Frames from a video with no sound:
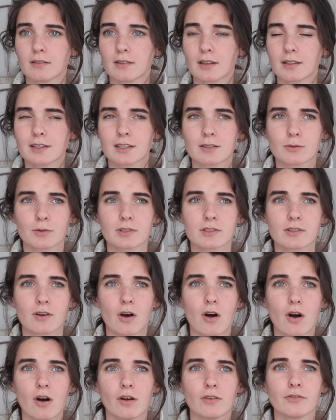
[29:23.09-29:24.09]
I think that's what it's
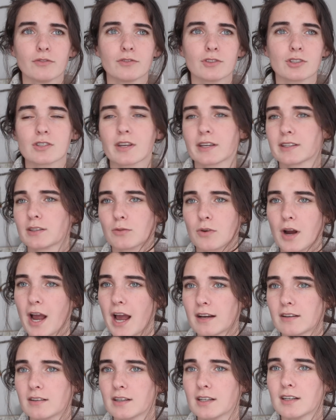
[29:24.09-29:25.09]
called. Just like the
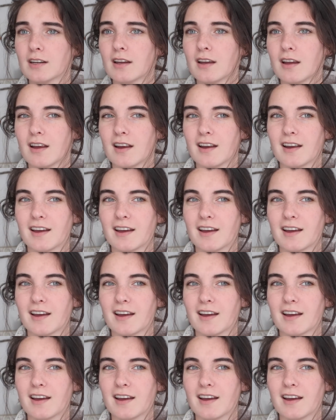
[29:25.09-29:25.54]
raglan.